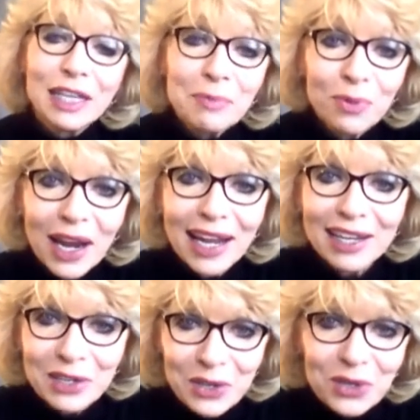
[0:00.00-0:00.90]
a
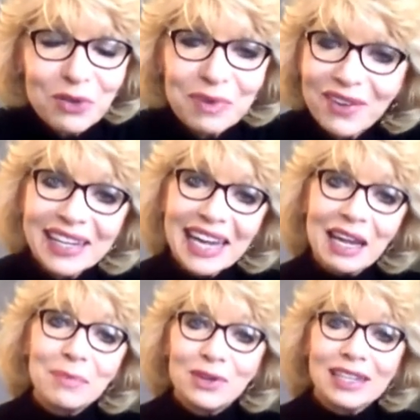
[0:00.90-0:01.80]
brand new Mary
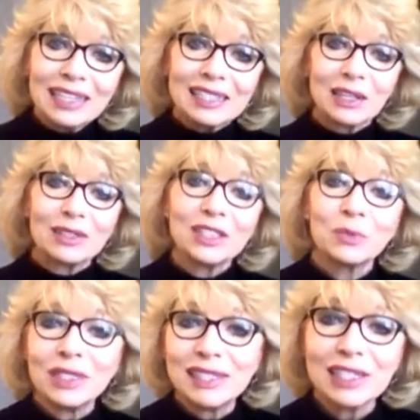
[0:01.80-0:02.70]
Kay beauty consultant
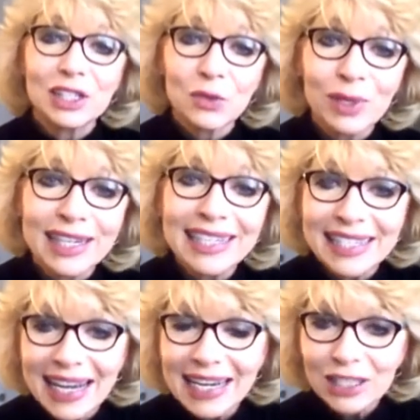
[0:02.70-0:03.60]
with this
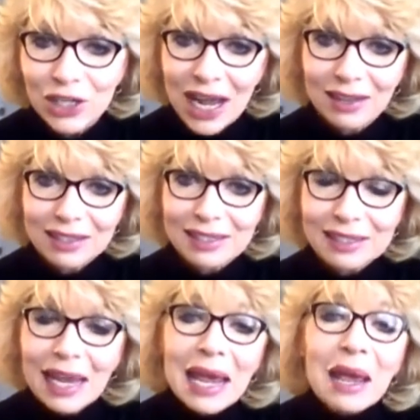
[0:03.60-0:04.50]
3-day challenge.